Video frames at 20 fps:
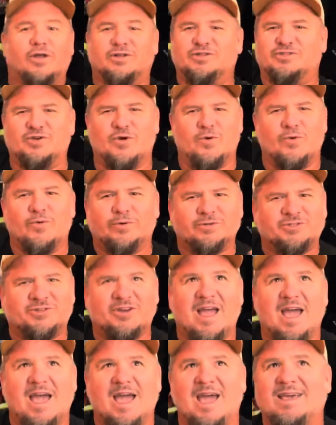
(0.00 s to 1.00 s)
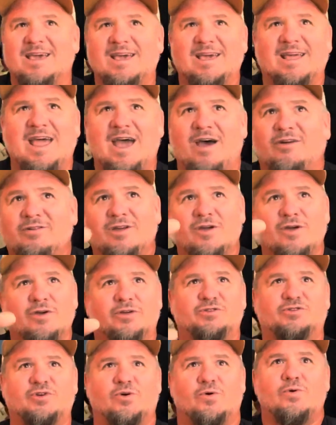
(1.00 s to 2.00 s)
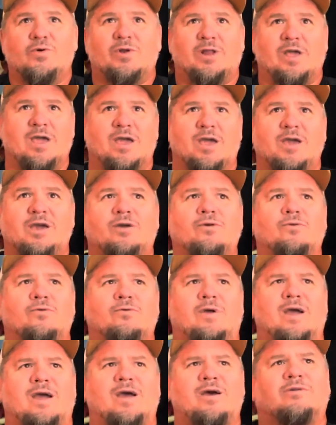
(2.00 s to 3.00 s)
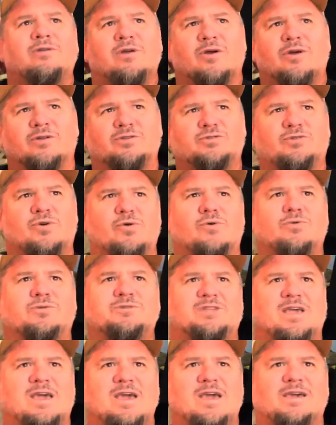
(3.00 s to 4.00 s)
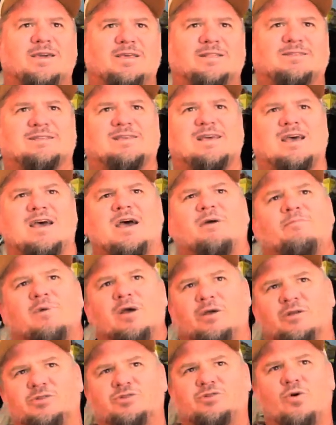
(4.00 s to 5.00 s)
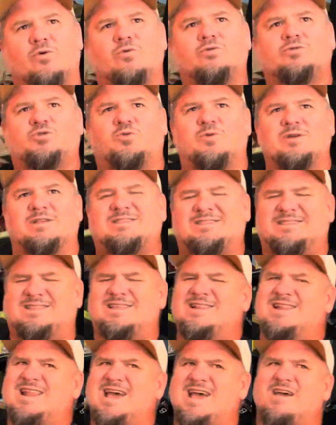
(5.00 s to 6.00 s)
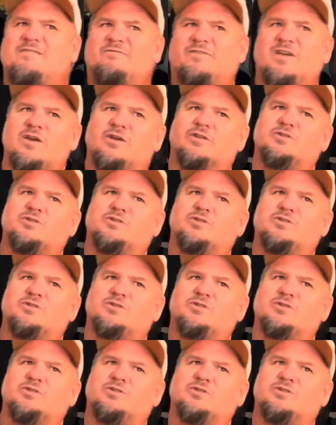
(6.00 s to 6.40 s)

Don't drag it out. Don't hang around. Don't take your time. Don't twist the knife.